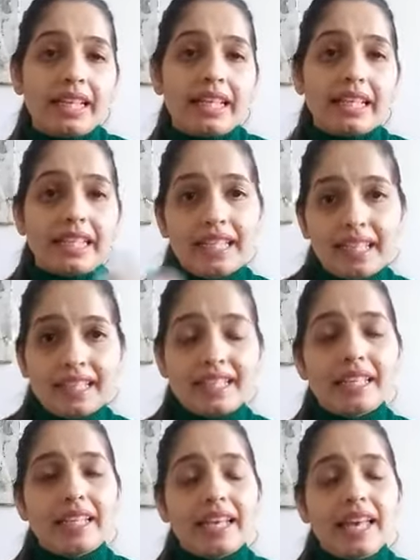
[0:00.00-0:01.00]
cleaned,
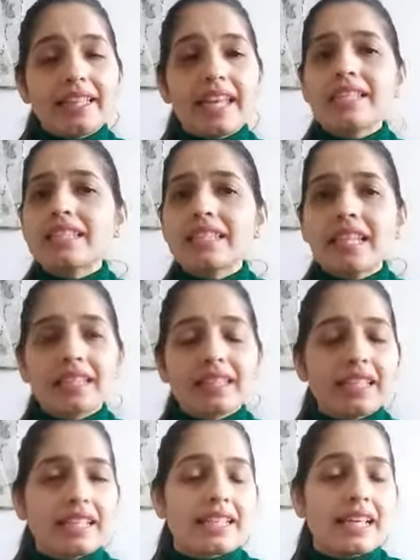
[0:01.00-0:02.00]
there's
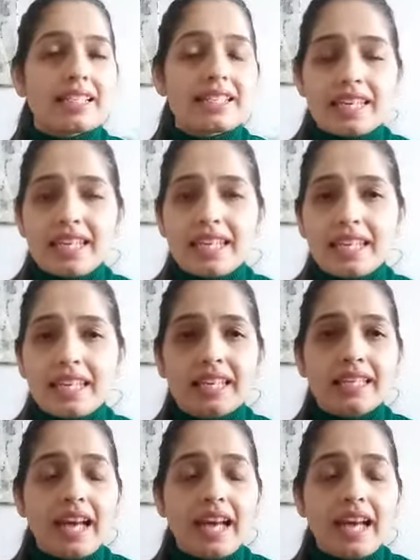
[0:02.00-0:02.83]
nothing that I see